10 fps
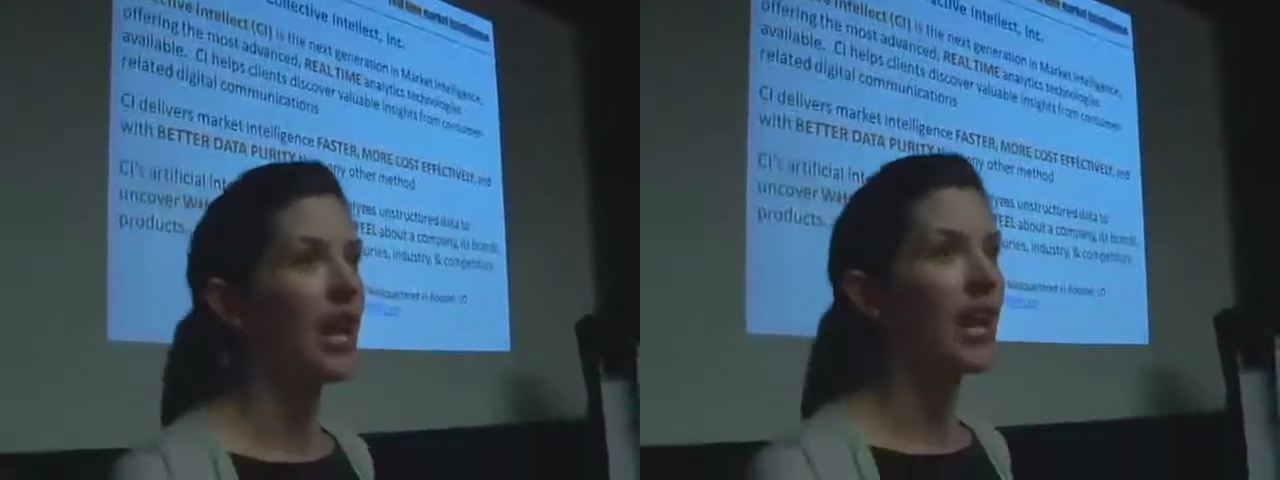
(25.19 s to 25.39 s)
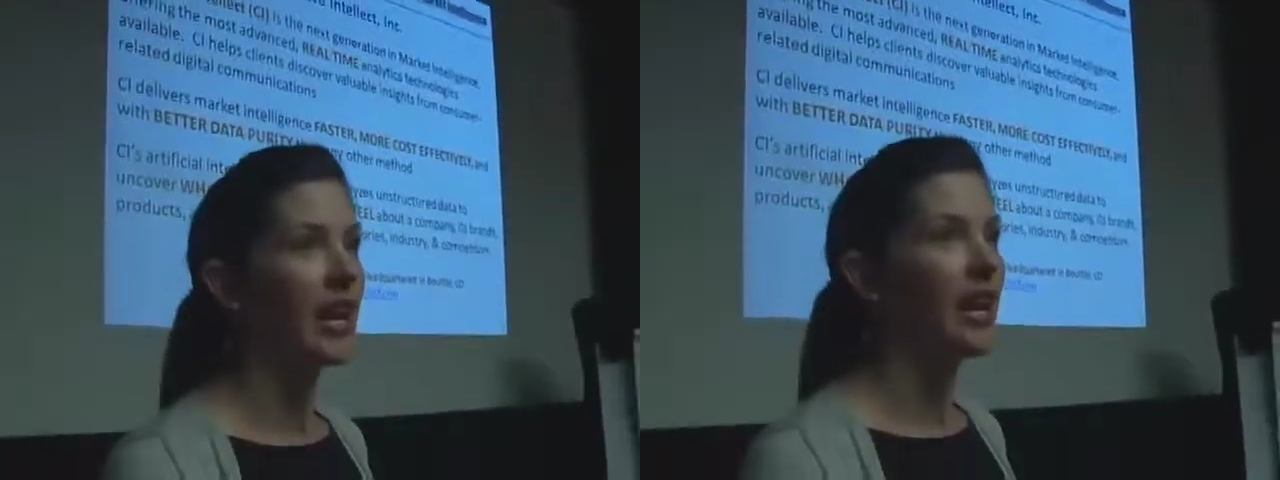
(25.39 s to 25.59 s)

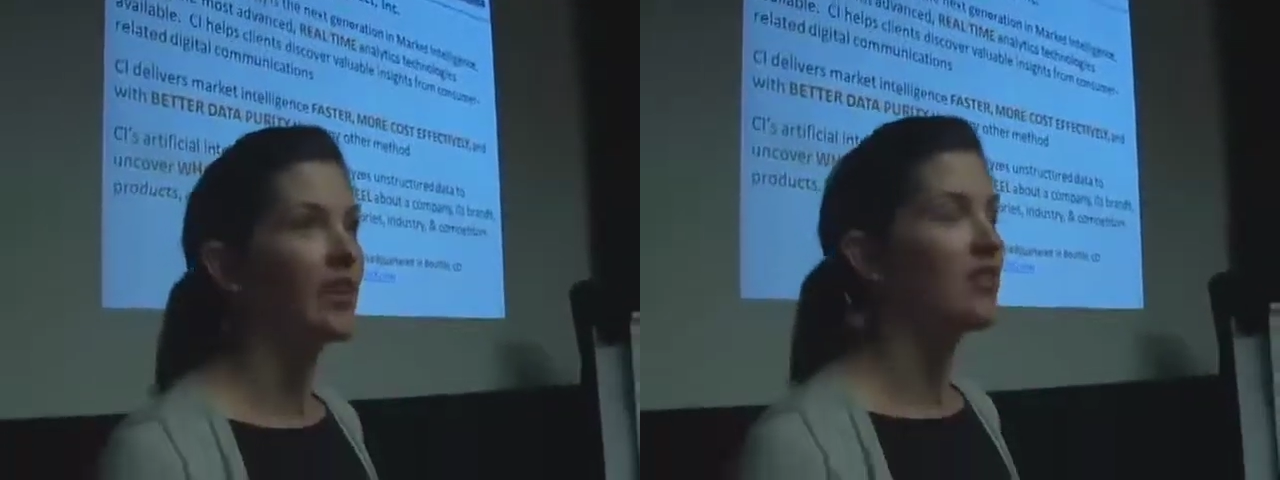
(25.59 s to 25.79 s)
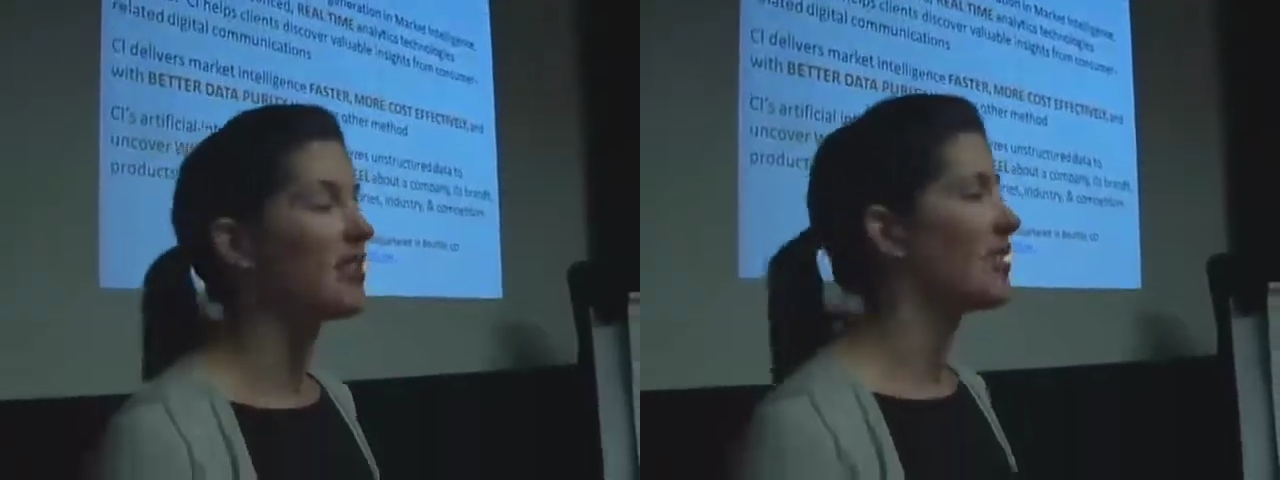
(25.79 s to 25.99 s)

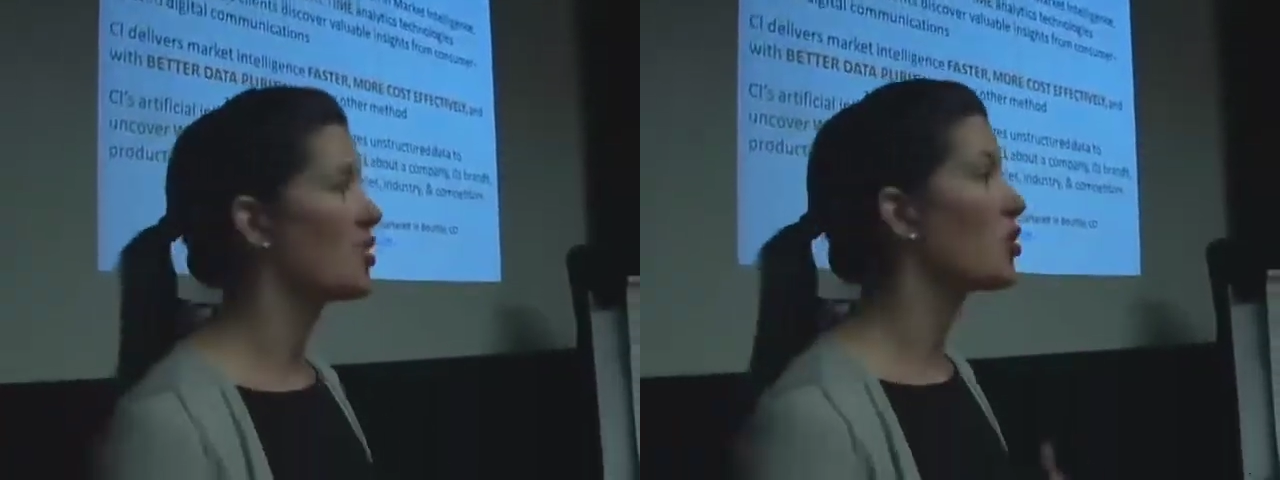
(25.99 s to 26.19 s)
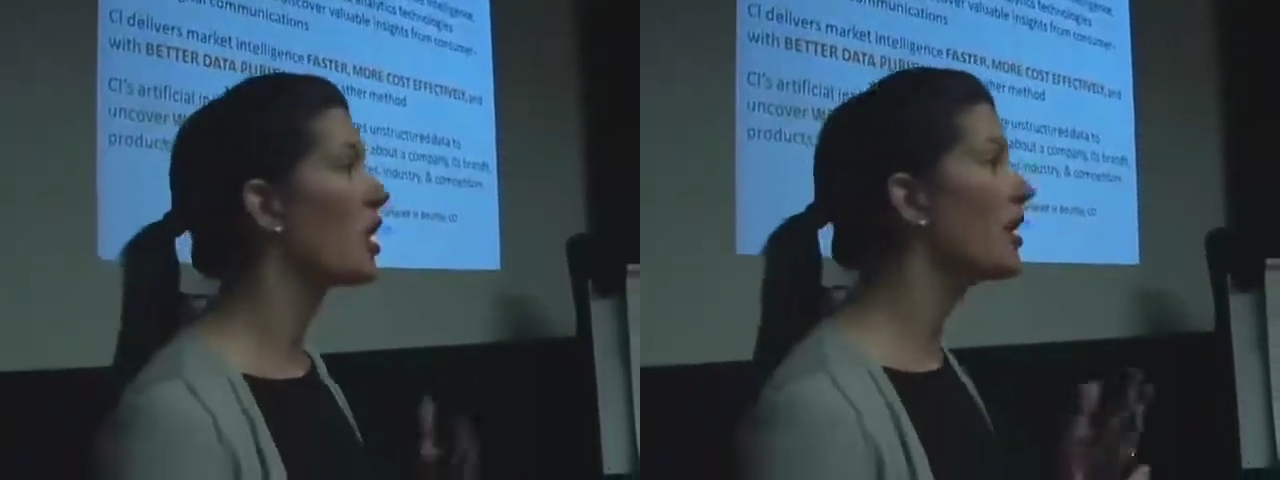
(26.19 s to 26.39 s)
and the
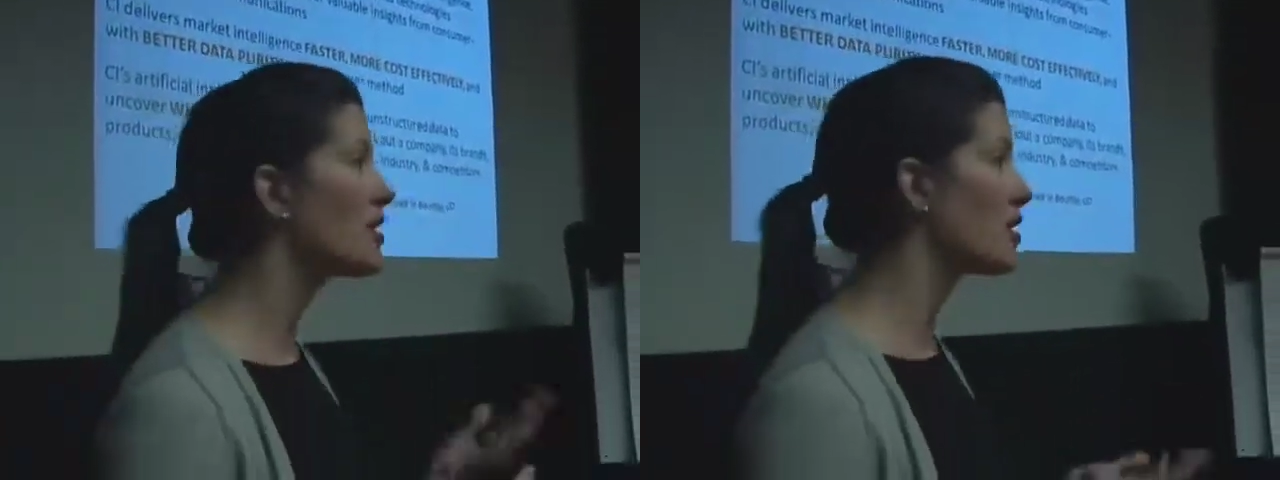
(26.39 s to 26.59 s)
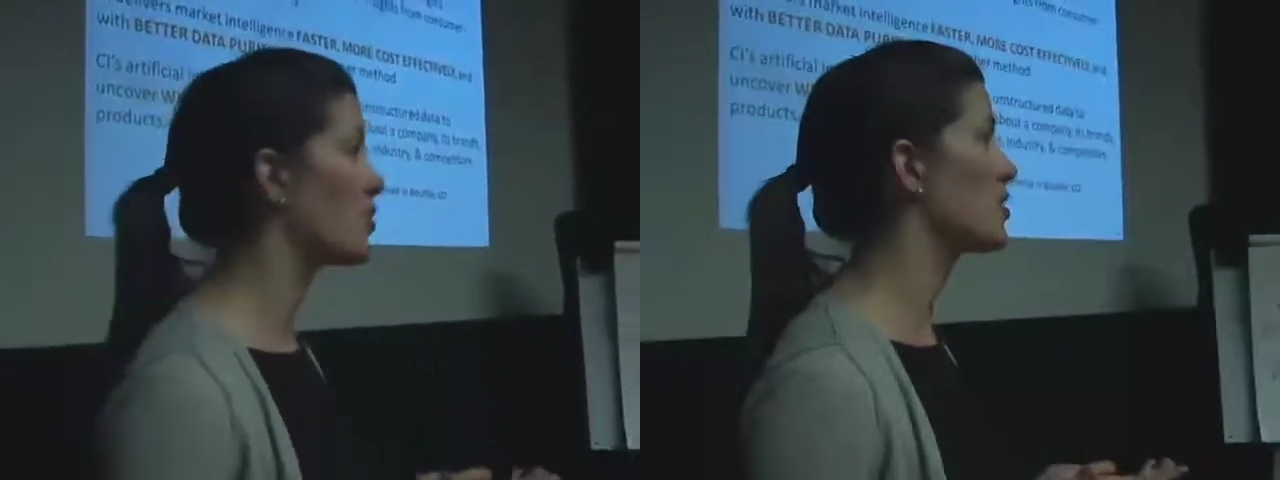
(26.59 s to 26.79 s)

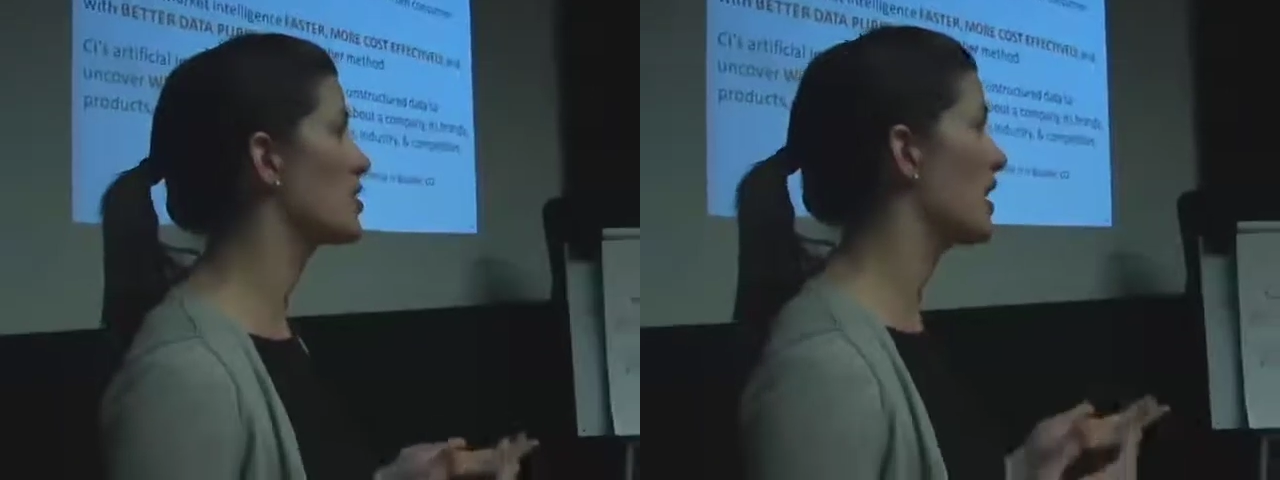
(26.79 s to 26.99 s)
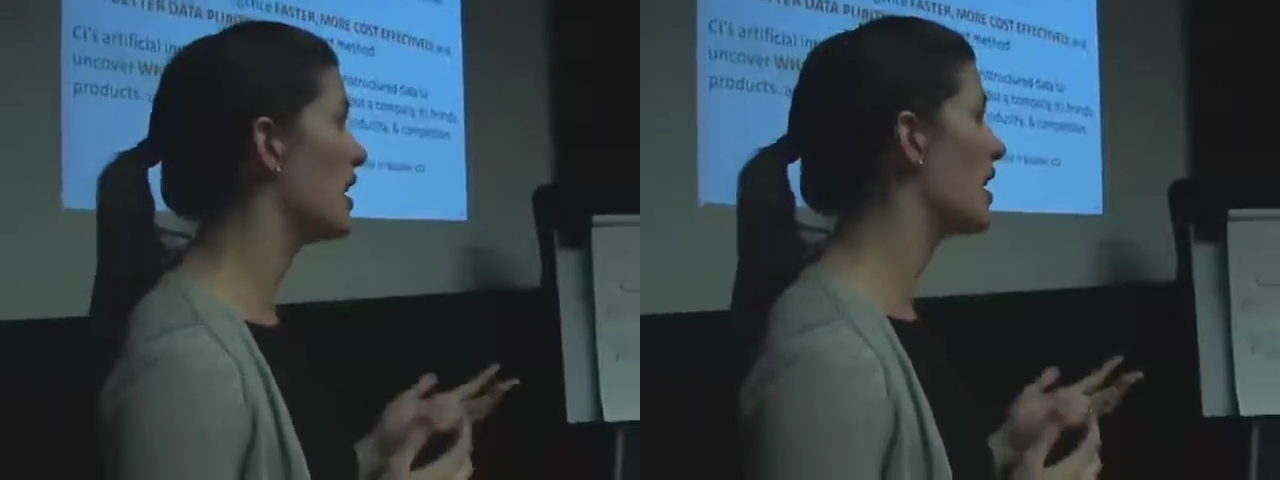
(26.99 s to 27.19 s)
trends that we're
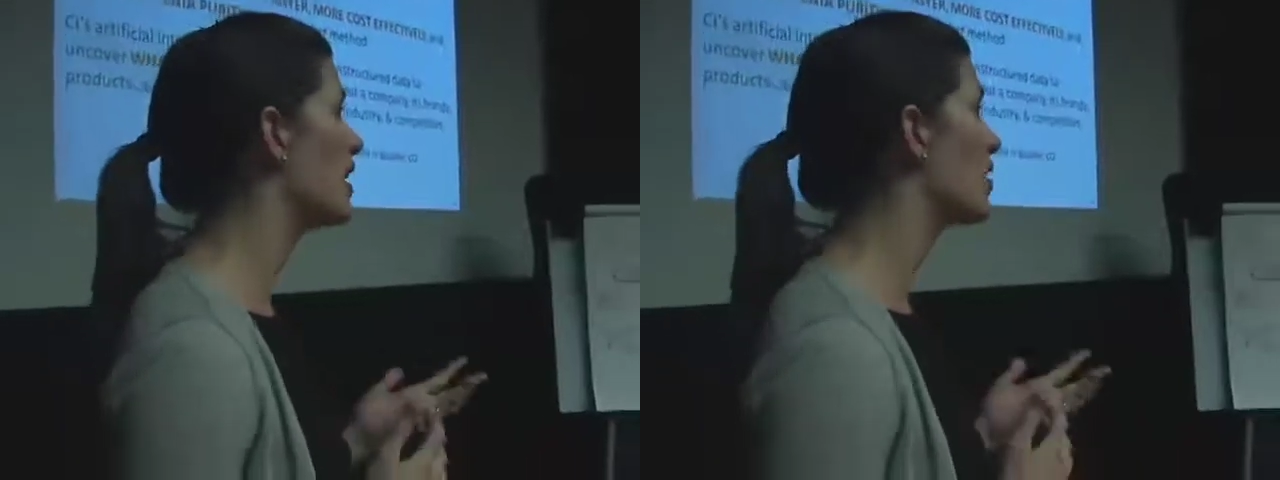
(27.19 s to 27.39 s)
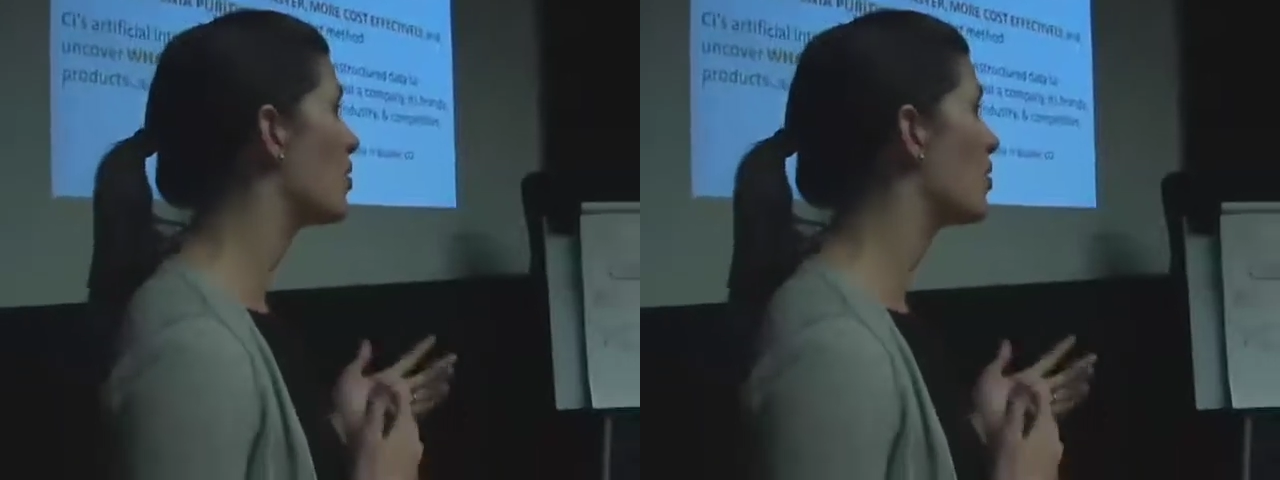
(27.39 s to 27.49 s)
seeing,